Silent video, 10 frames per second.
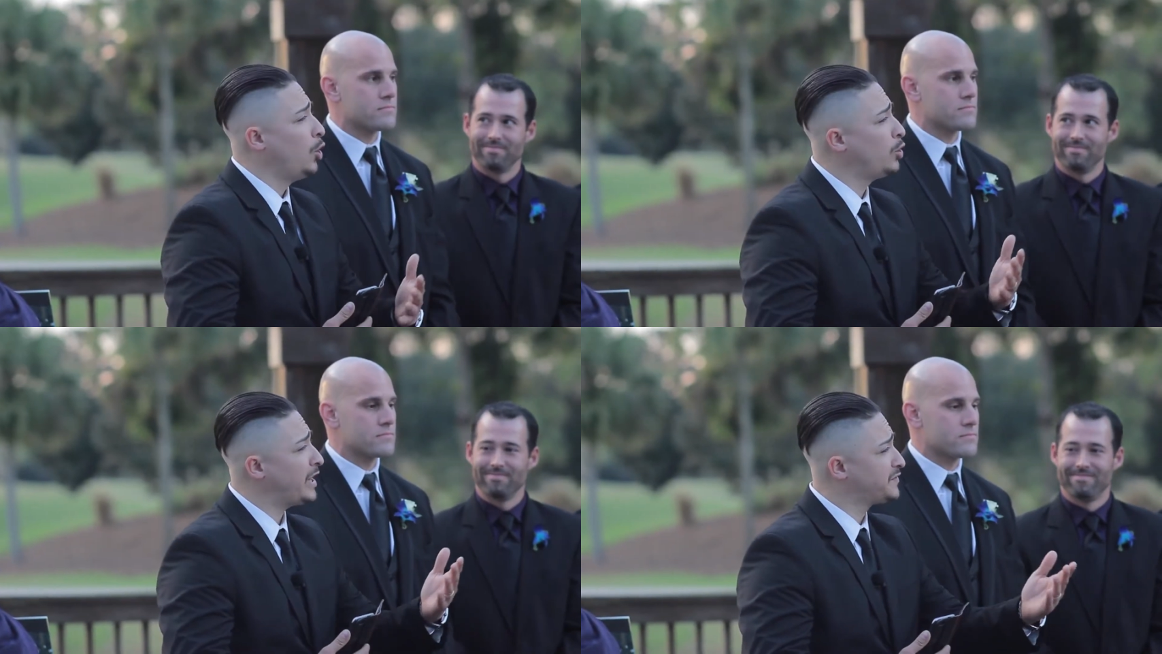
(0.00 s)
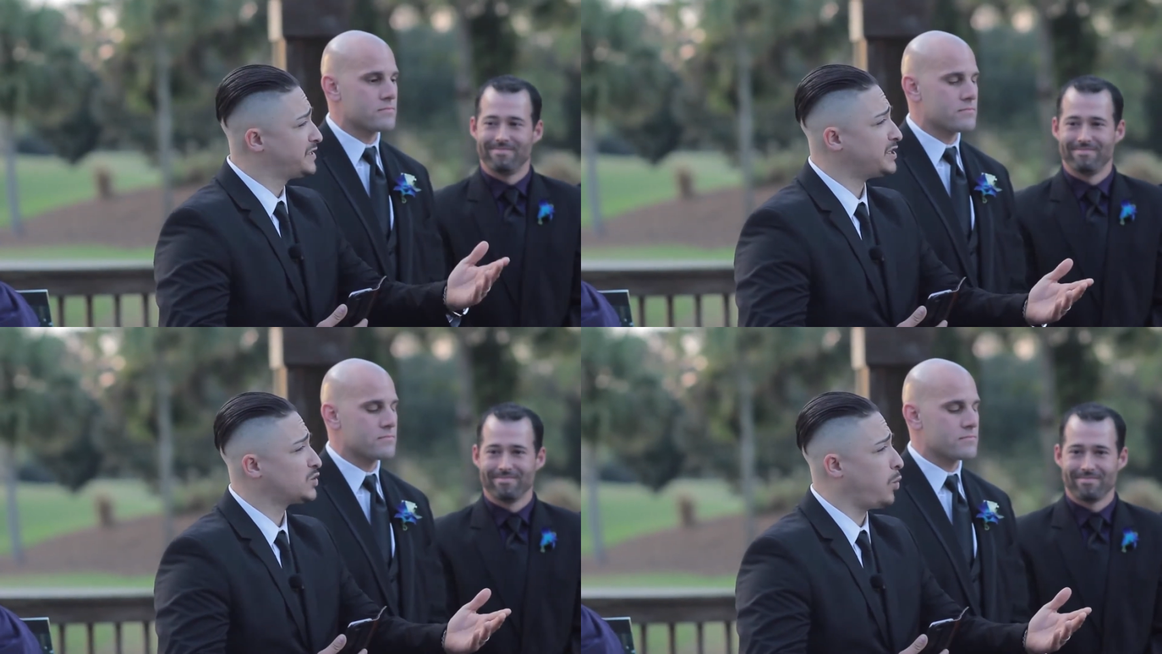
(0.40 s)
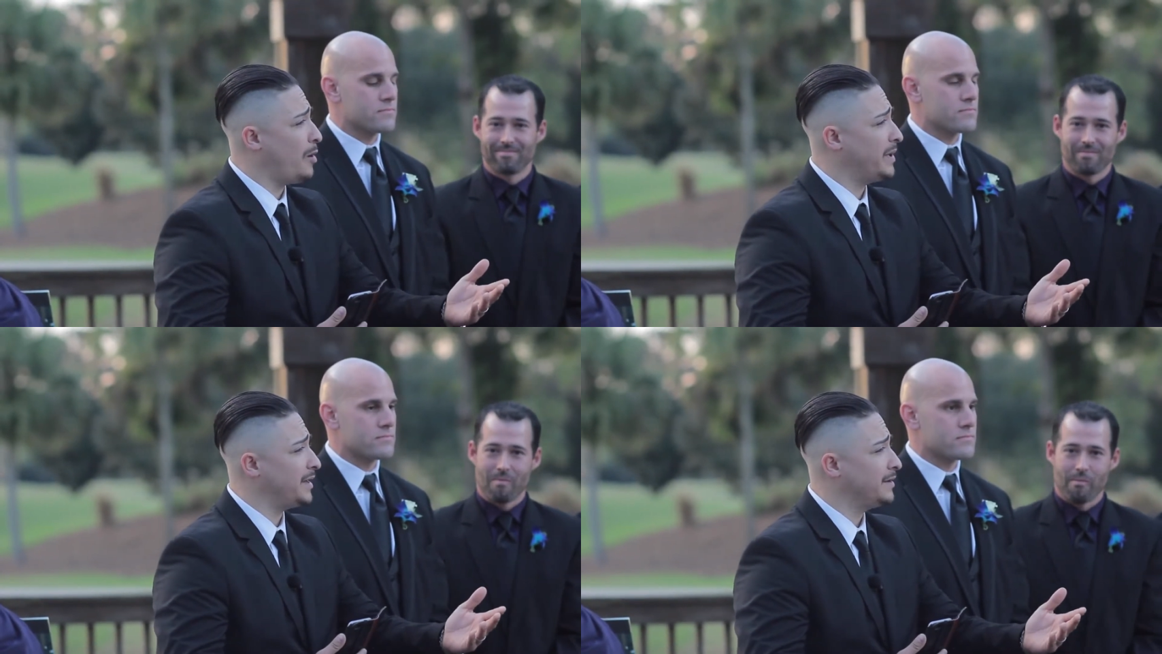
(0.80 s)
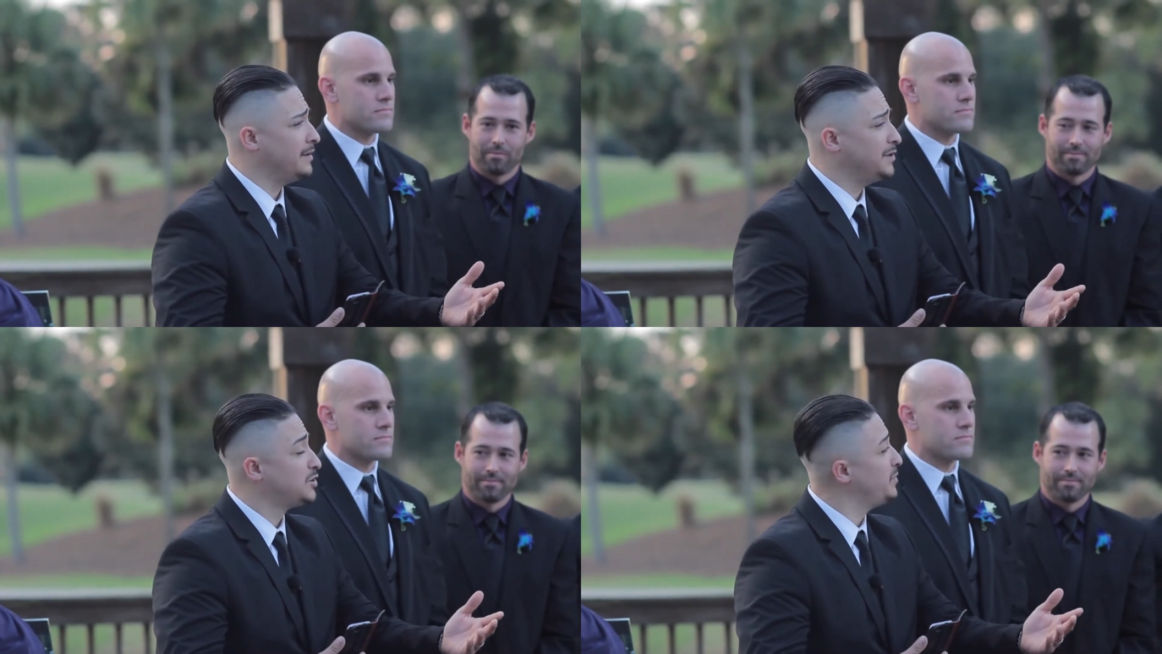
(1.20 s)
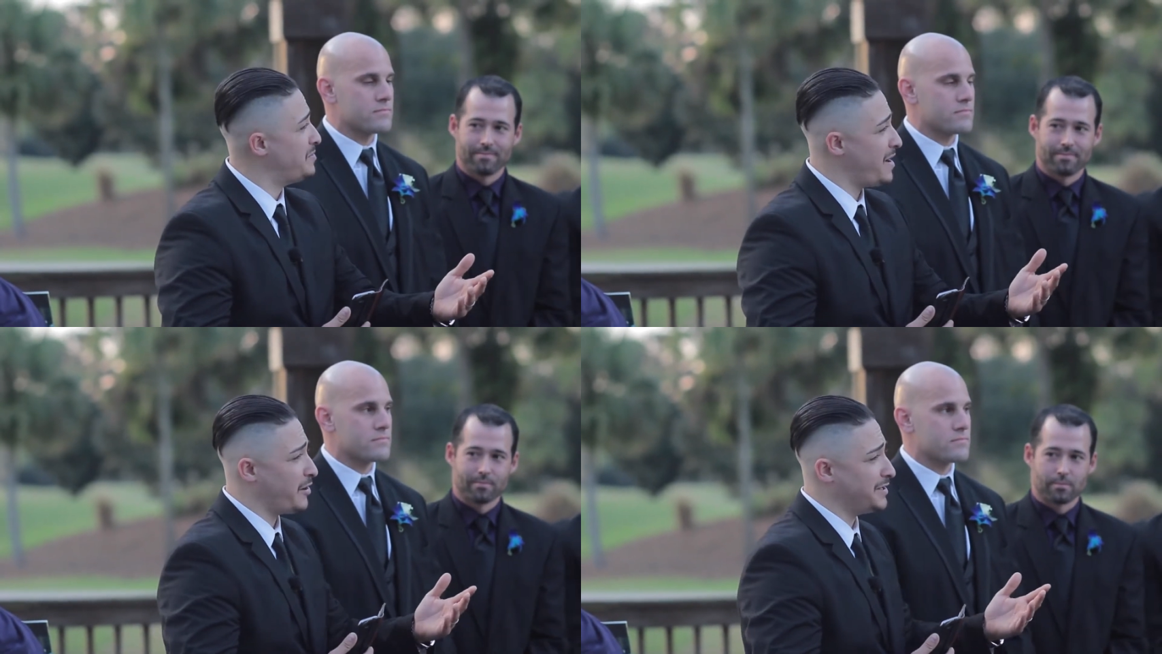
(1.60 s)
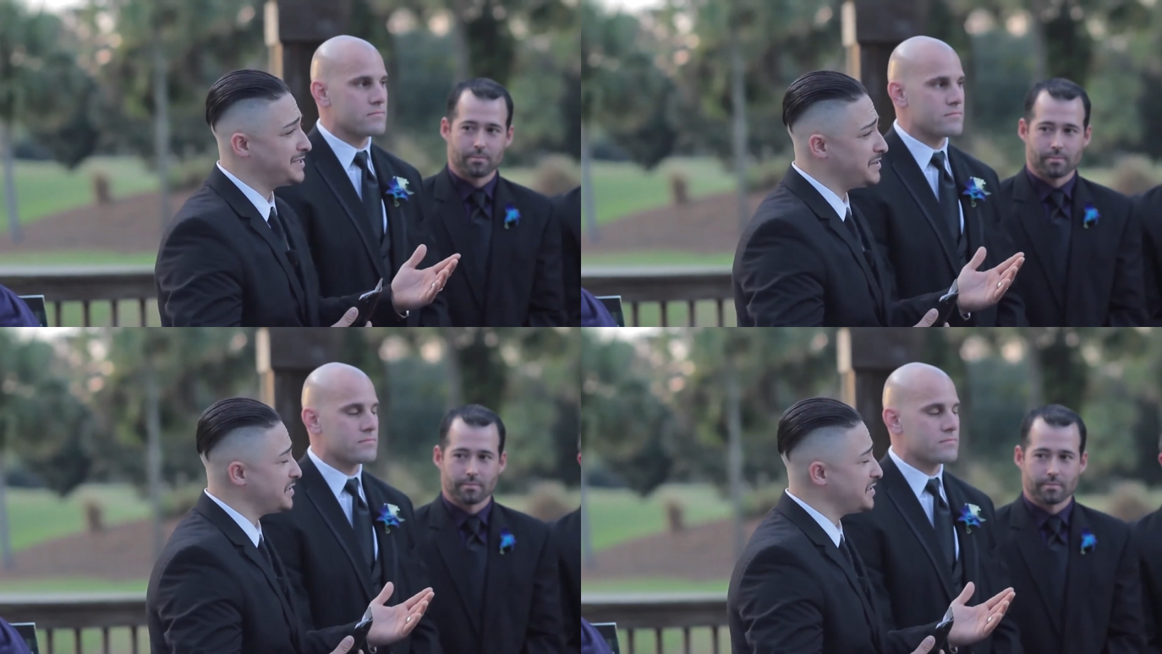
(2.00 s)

Speaker 1: Who gives this woman to be married to